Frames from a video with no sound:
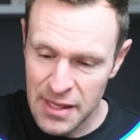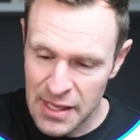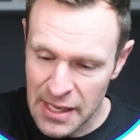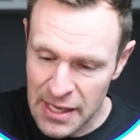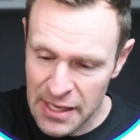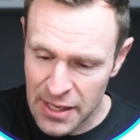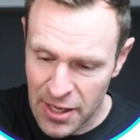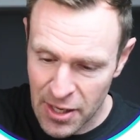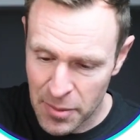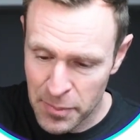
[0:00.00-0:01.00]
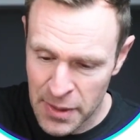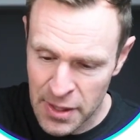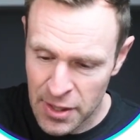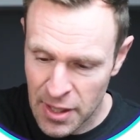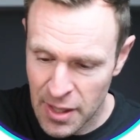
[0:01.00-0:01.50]
the income
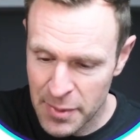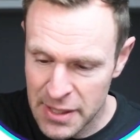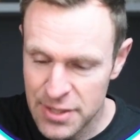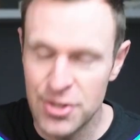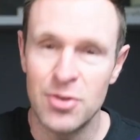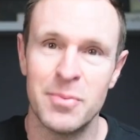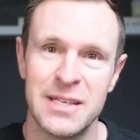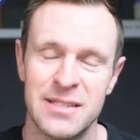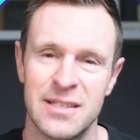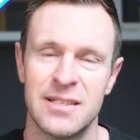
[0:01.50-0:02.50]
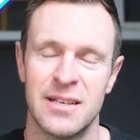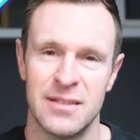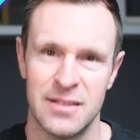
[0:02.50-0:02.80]
coming into your business